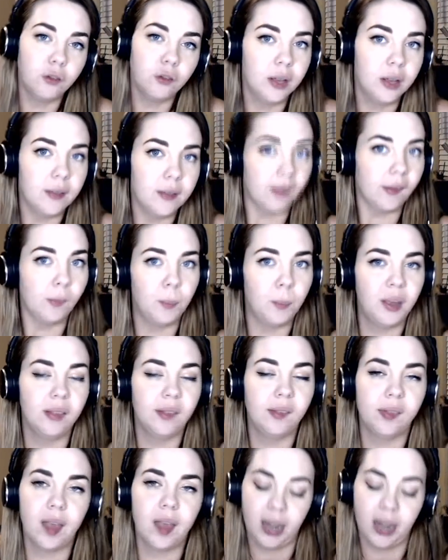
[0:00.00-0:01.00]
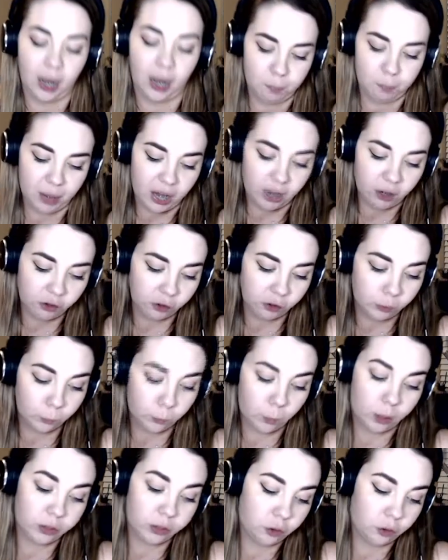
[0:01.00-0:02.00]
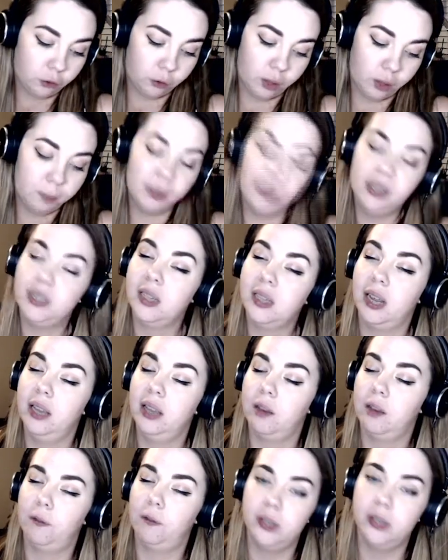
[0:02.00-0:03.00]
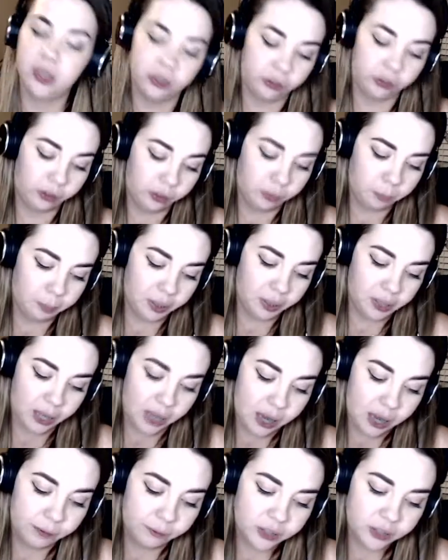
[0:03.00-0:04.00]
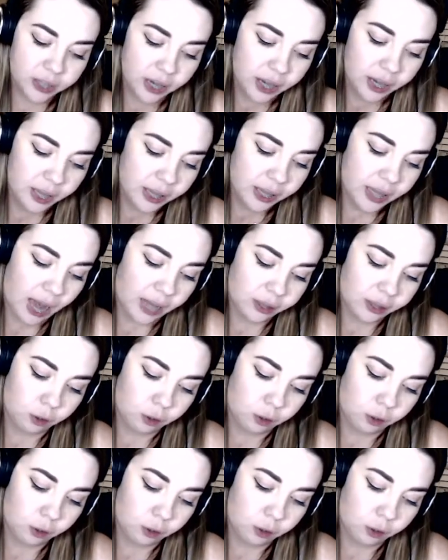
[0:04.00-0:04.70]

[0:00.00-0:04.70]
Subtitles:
Essentially, this means that a patient wants a treatment and the physician believes